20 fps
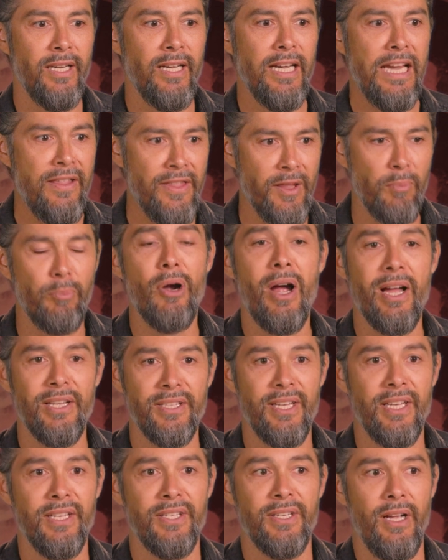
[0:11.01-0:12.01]
in the
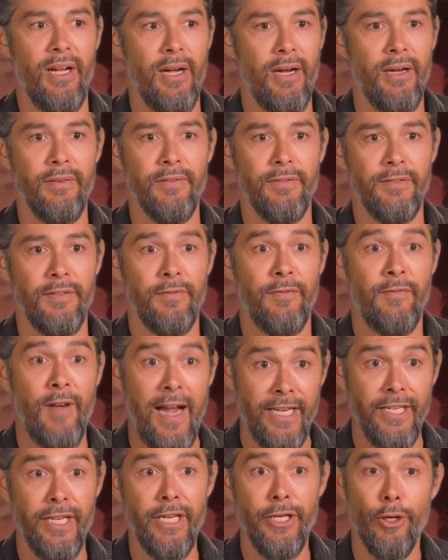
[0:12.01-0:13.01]
process of
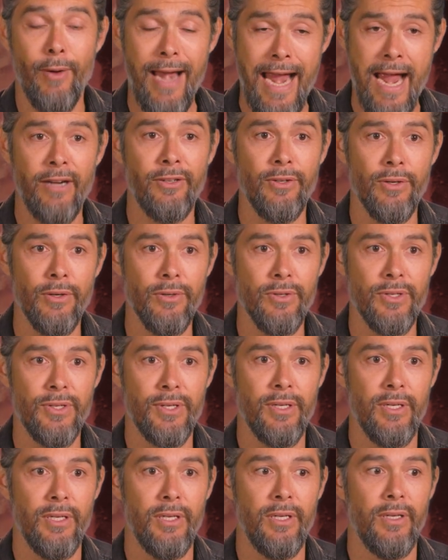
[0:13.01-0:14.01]
finding your
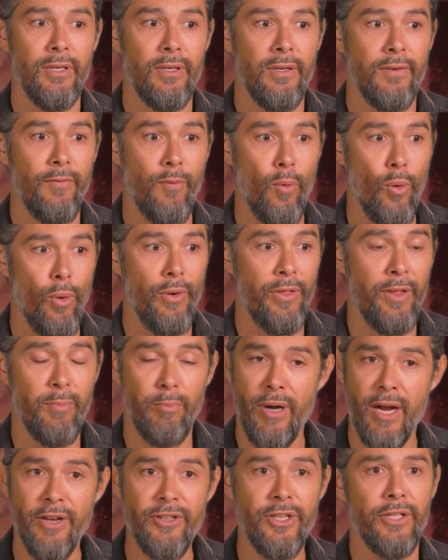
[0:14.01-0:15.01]
actors for the
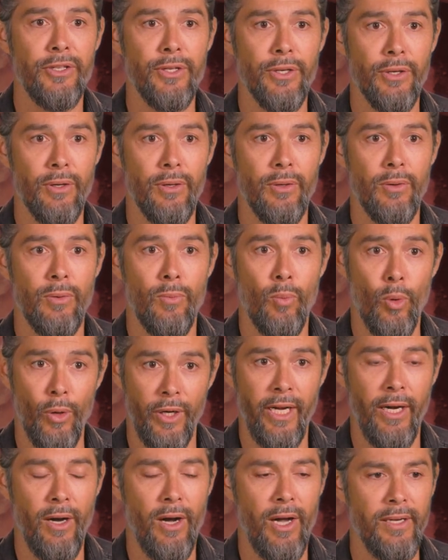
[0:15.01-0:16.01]
project you're
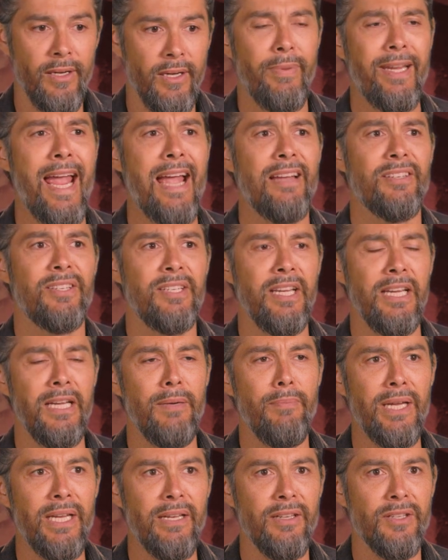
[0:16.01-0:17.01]
working on. Casting
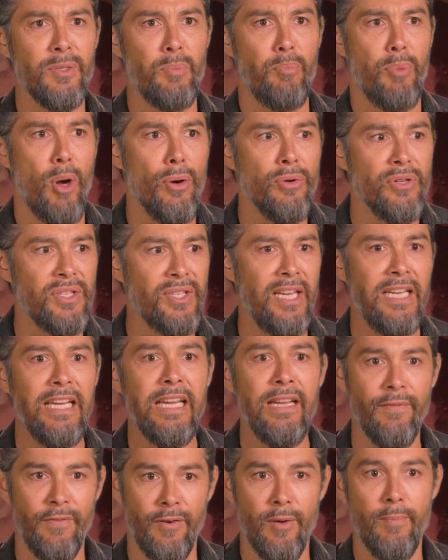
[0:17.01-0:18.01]
means posting
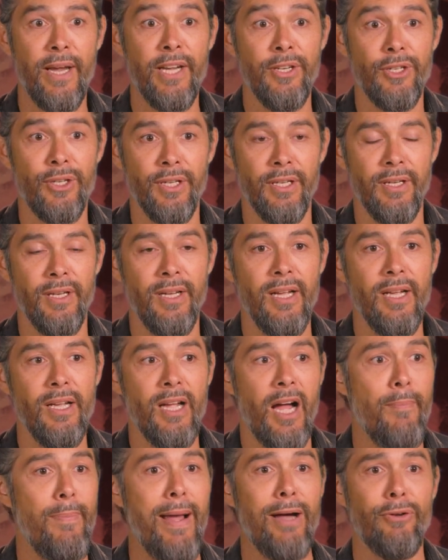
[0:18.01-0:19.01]
information
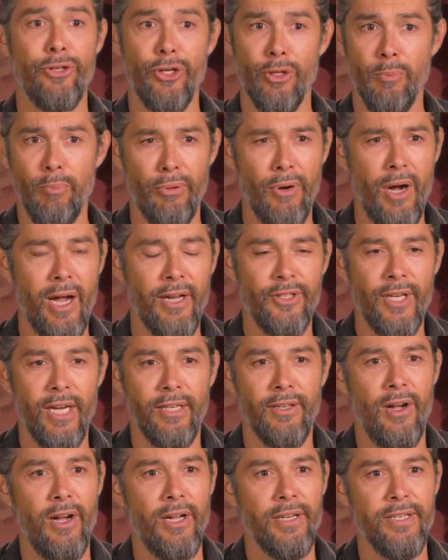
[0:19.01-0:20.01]
about your project
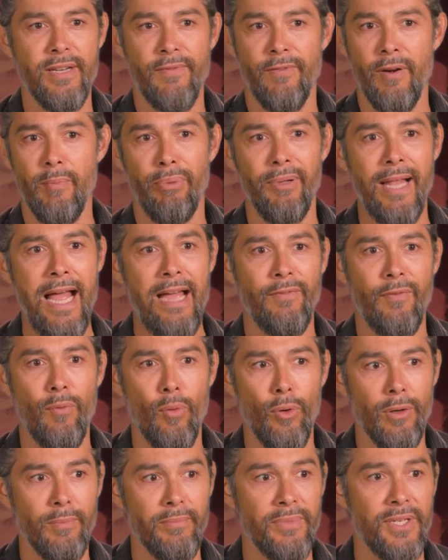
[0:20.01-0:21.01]
on different
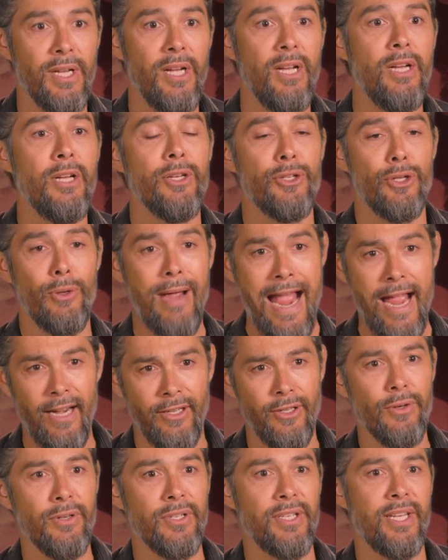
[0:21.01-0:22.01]
platforms so
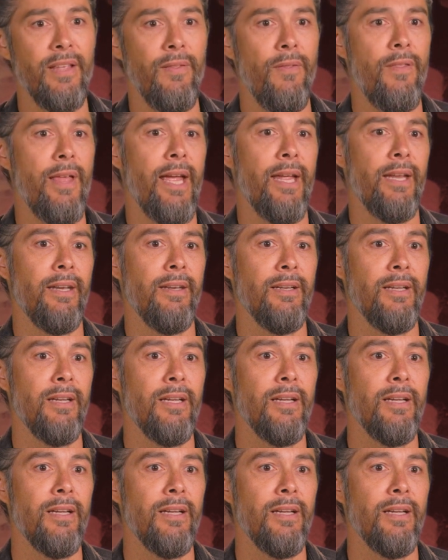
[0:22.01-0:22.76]
actors can then